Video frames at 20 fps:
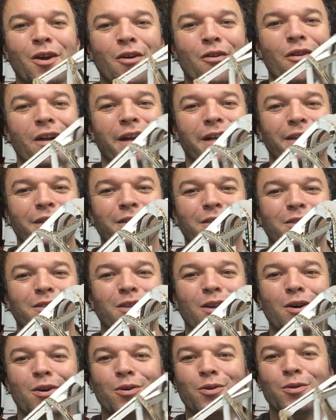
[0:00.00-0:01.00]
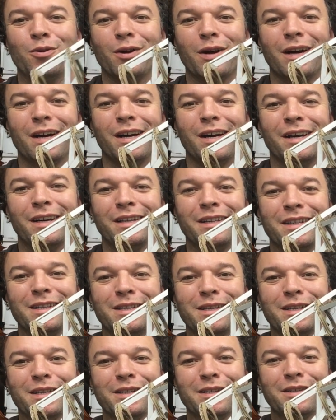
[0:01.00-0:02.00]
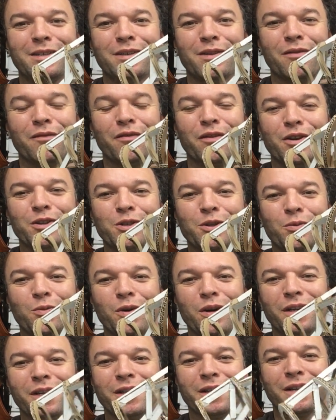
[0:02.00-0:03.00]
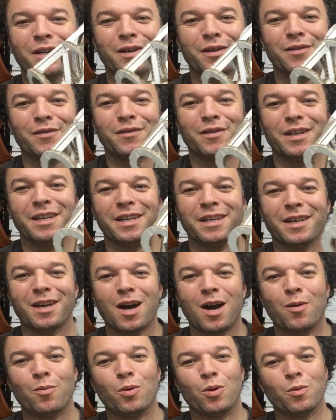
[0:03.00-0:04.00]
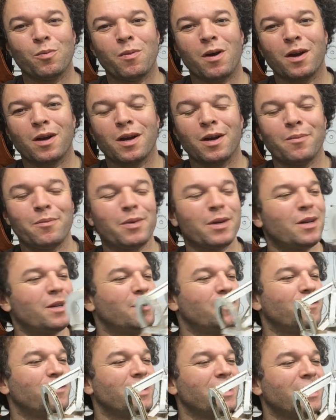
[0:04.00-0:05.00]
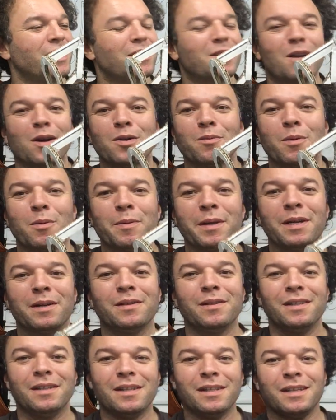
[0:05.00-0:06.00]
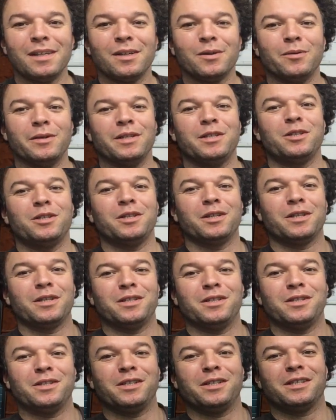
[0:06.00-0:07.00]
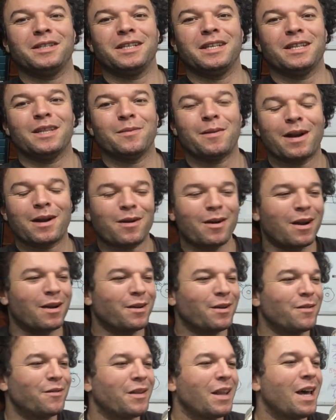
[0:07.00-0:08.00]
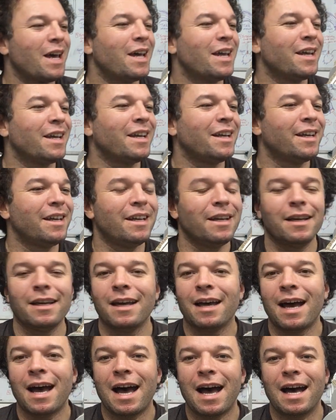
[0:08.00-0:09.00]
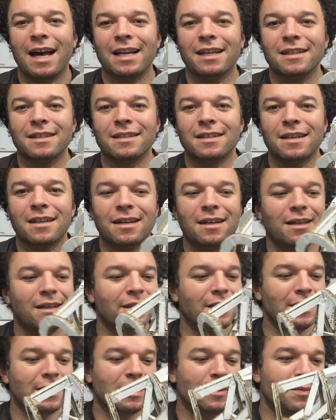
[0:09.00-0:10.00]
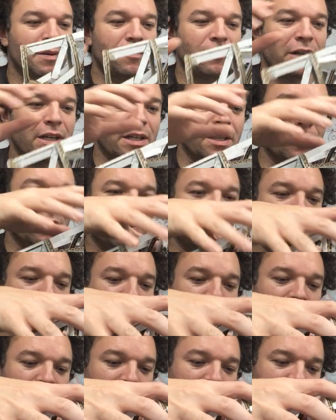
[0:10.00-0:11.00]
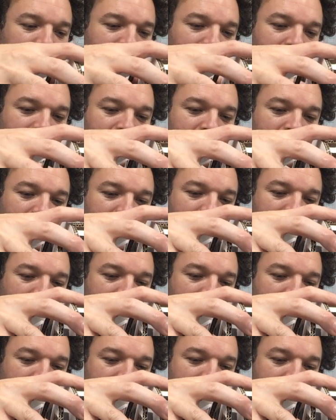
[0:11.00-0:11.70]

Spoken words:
Alright, so this is version 1 of the cardboard mock-up of the Skunkmobile, which you can just see in the background over there. And this has been really useful just in,